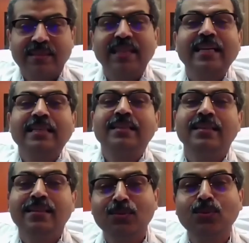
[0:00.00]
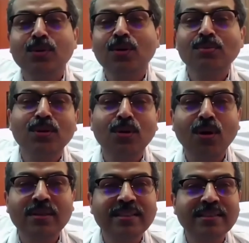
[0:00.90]
that one of the
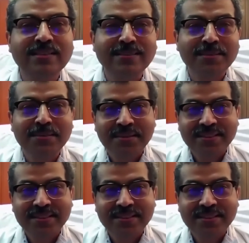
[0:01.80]
doctors'